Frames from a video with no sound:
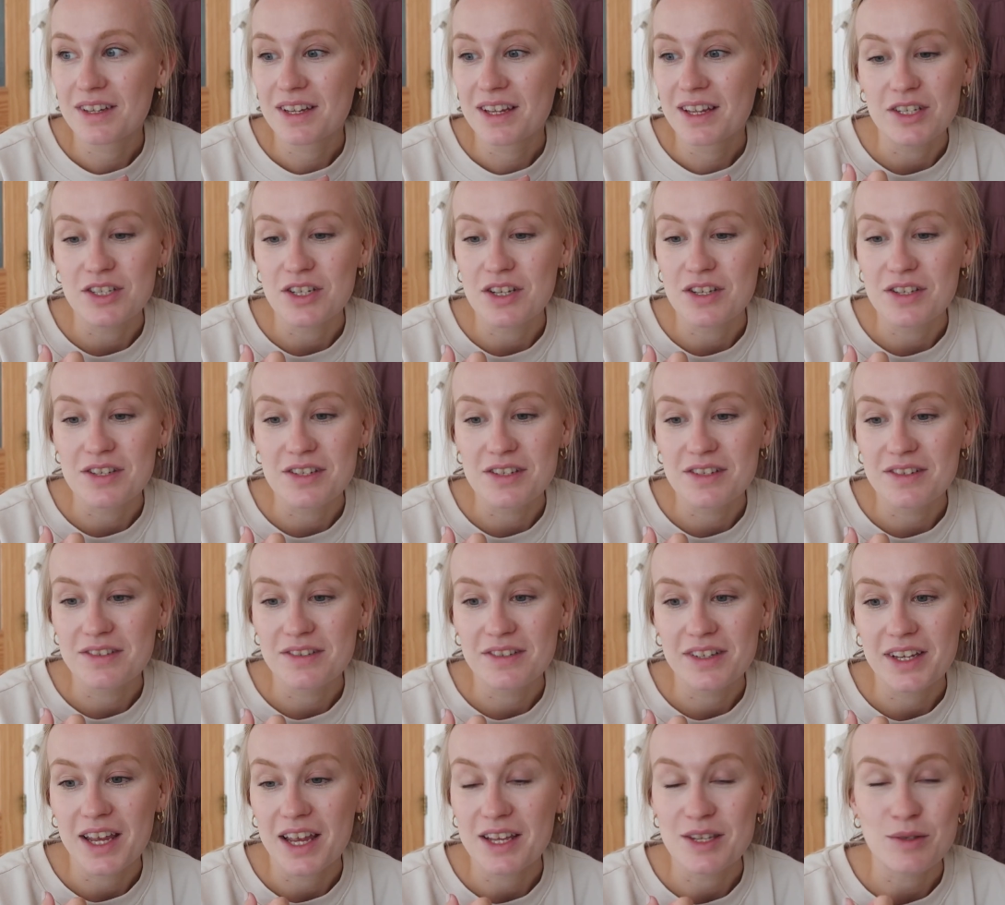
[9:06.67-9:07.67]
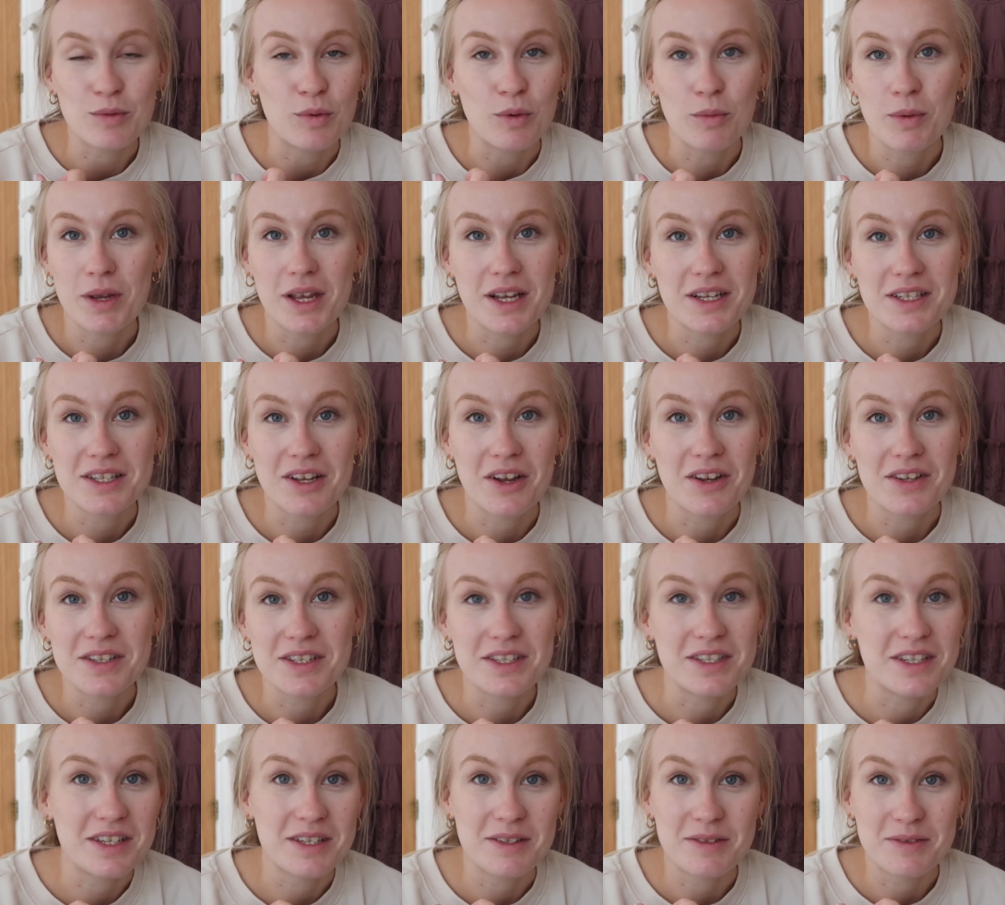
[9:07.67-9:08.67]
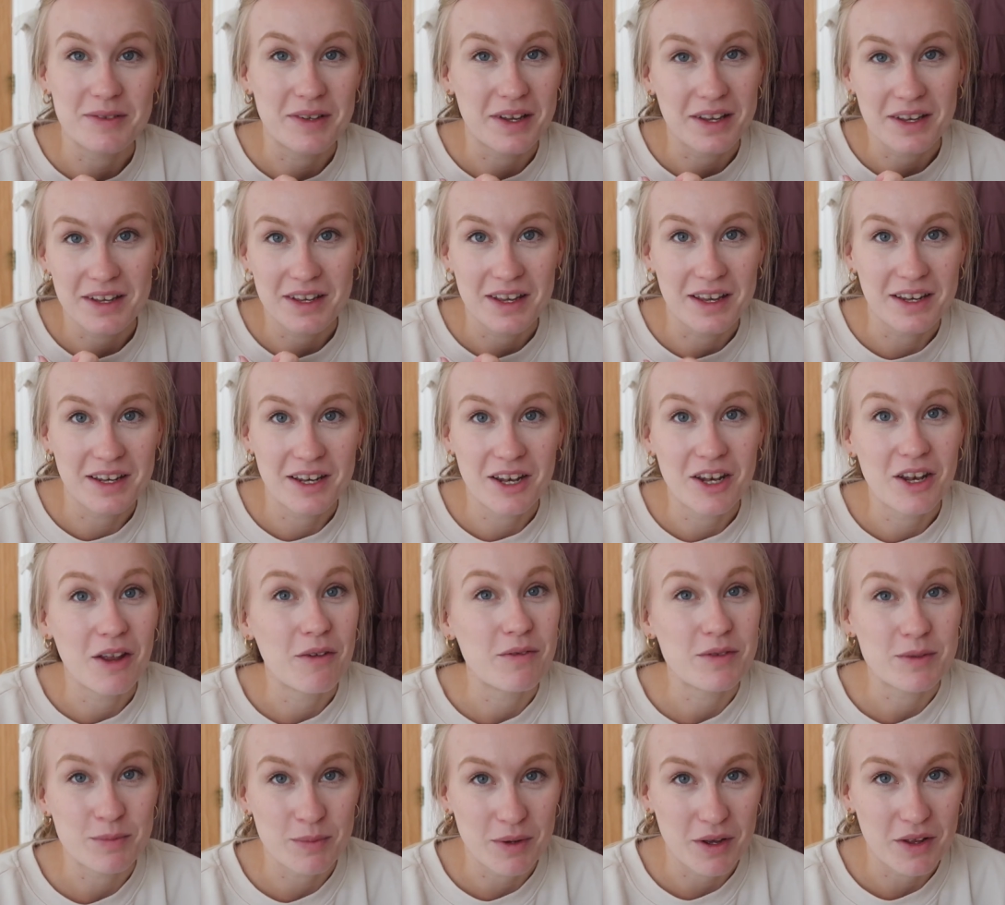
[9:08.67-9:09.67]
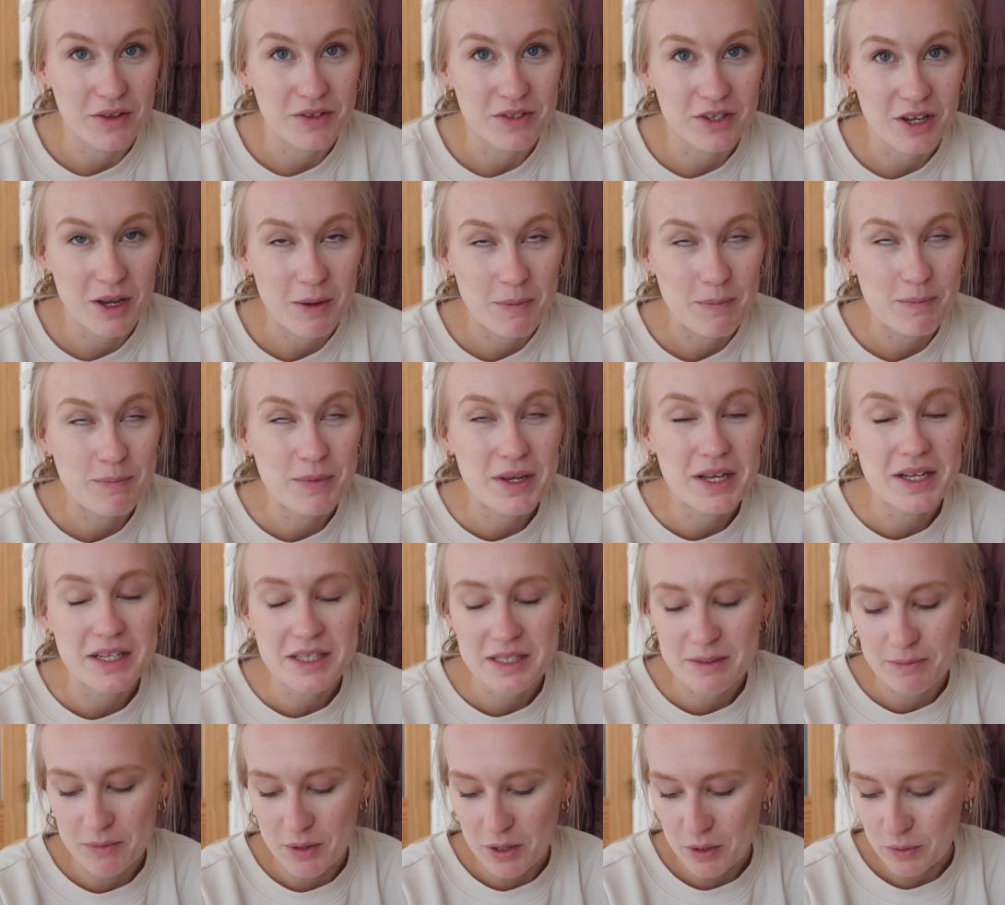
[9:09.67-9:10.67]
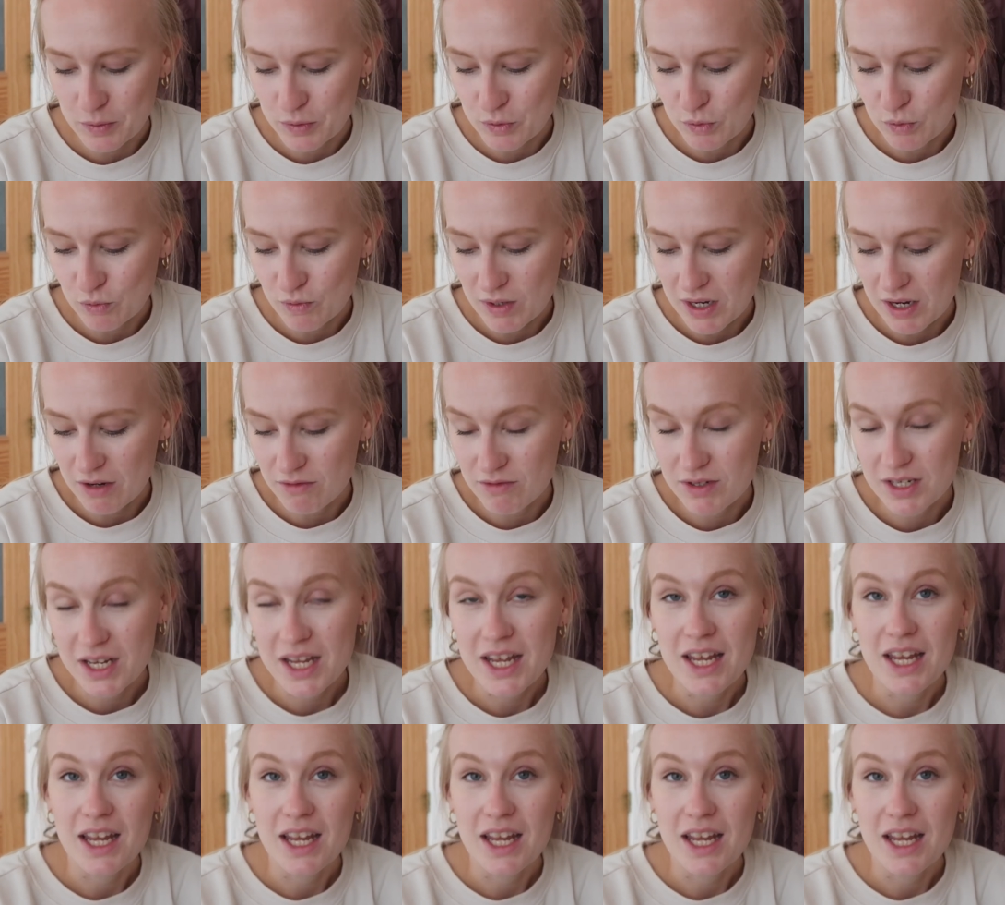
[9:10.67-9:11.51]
He just gets all a bit excited and loves bath time. Big smiles all round.